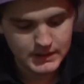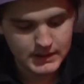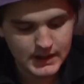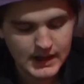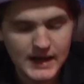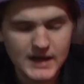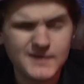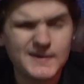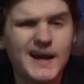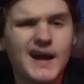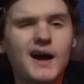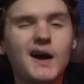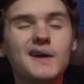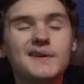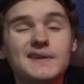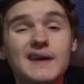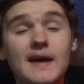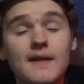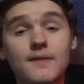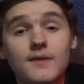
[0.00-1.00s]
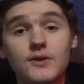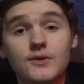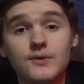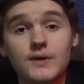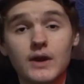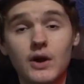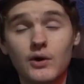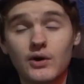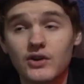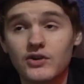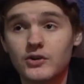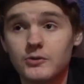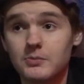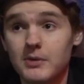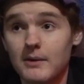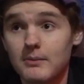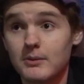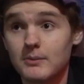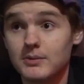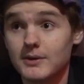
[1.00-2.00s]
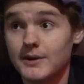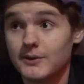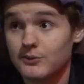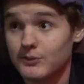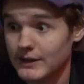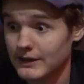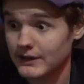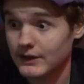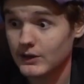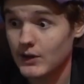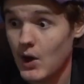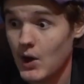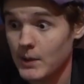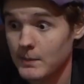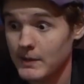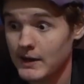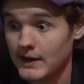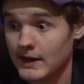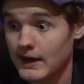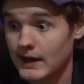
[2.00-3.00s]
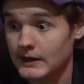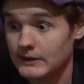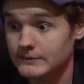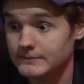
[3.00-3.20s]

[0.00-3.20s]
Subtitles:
Anyway, I'll have to end this video because it's probably really long by now.